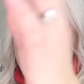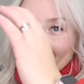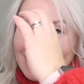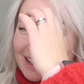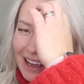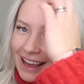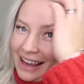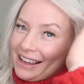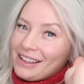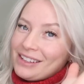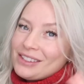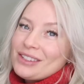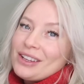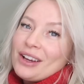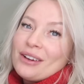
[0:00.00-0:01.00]
Okay,
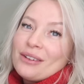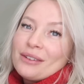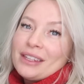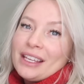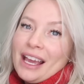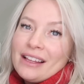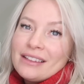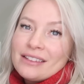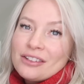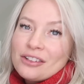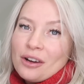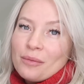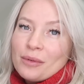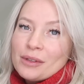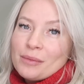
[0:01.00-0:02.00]
so the Etsy
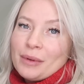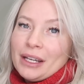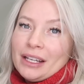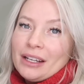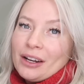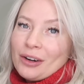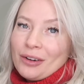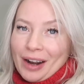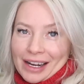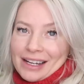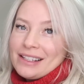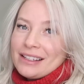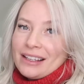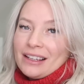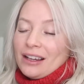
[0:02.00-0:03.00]
shop has been
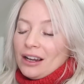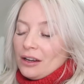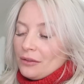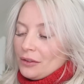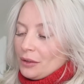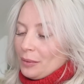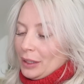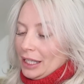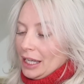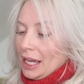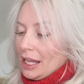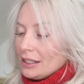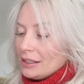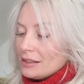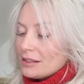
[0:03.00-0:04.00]
crazy over the
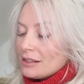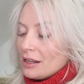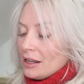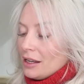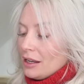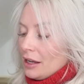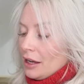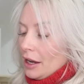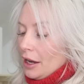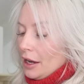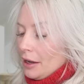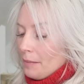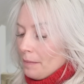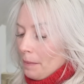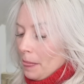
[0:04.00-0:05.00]
weekend. Me
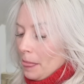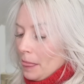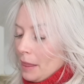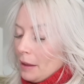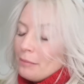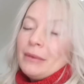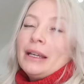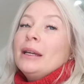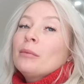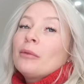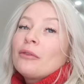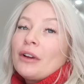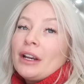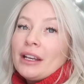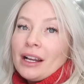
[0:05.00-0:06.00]
and my
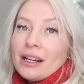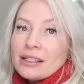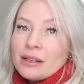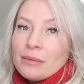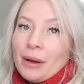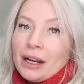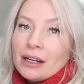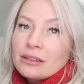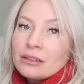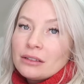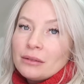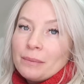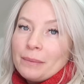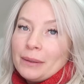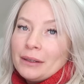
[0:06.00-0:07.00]
friend actually packed
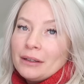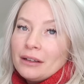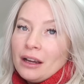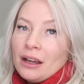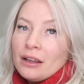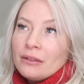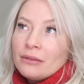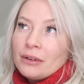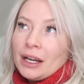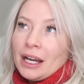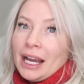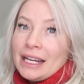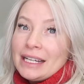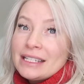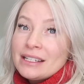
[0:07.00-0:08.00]
up over
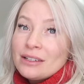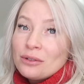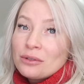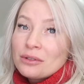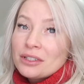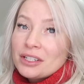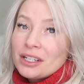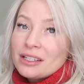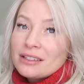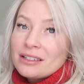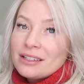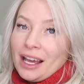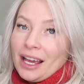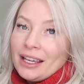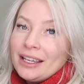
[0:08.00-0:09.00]
80 orders
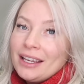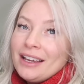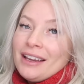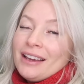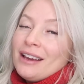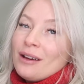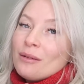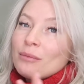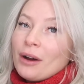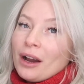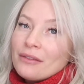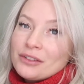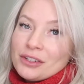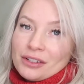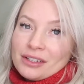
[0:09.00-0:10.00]
yesterday, but
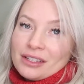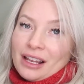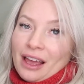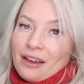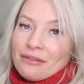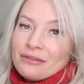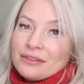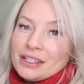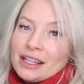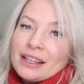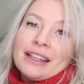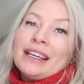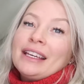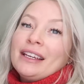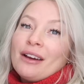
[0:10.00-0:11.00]
I've just left
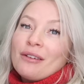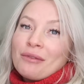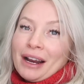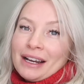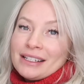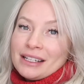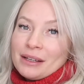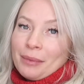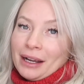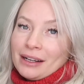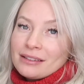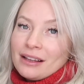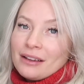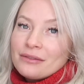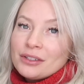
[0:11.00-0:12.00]
the reindeer
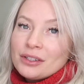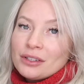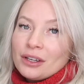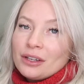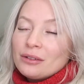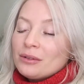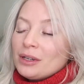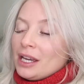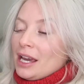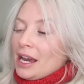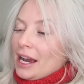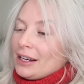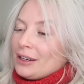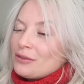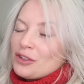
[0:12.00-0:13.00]
bags left to do,
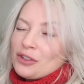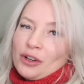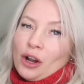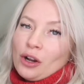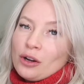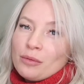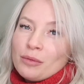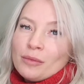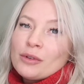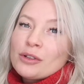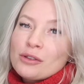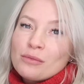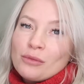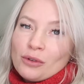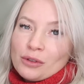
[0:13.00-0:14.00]
and I've just got a couple more
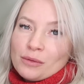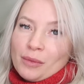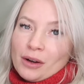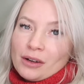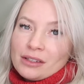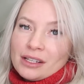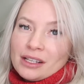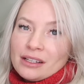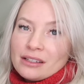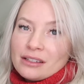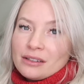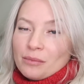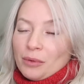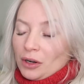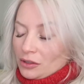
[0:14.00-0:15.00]
smalls boxes
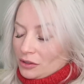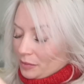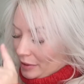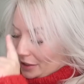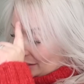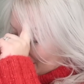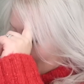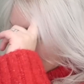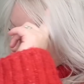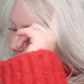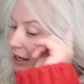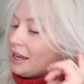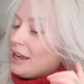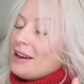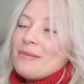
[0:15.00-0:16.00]
to box up in a
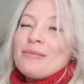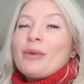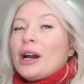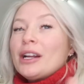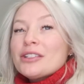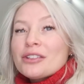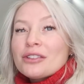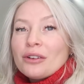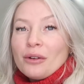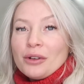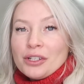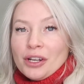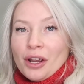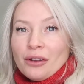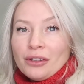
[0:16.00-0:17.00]
sec. But I just thought I'd
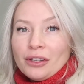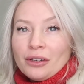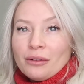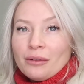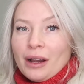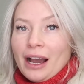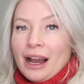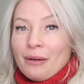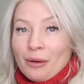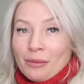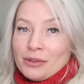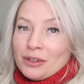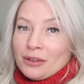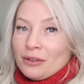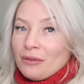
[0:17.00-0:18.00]
show you how
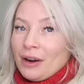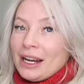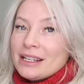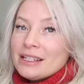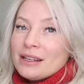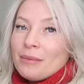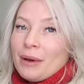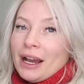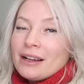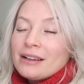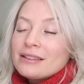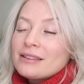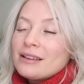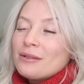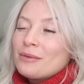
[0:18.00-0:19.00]
I'm doing the reindeer
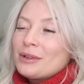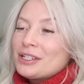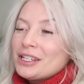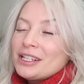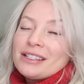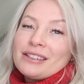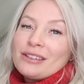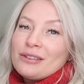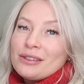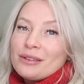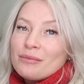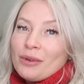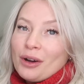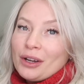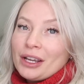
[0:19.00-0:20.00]
bags, which is
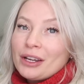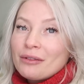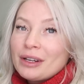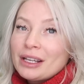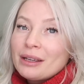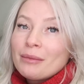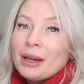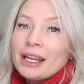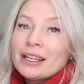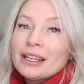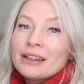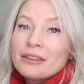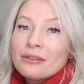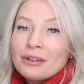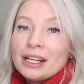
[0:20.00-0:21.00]
using my Cricut
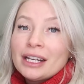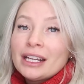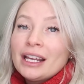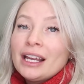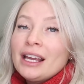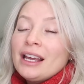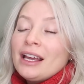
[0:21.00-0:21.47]
Maker 3